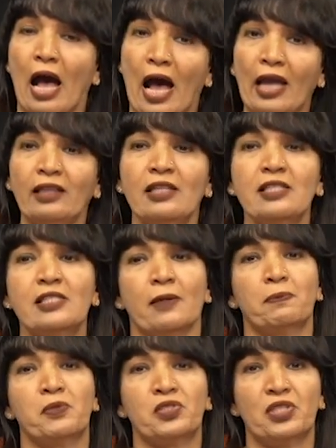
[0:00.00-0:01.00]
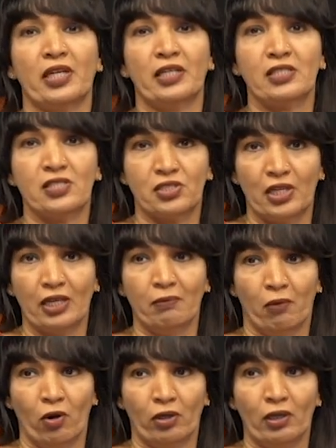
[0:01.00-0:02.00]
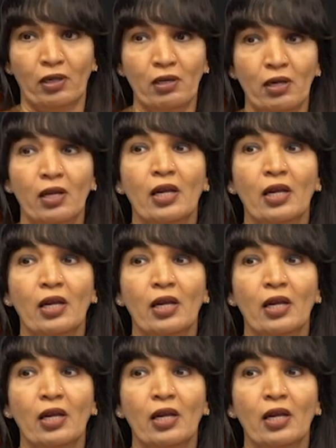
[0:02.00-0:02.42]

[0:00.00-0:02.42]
and the substrate strain model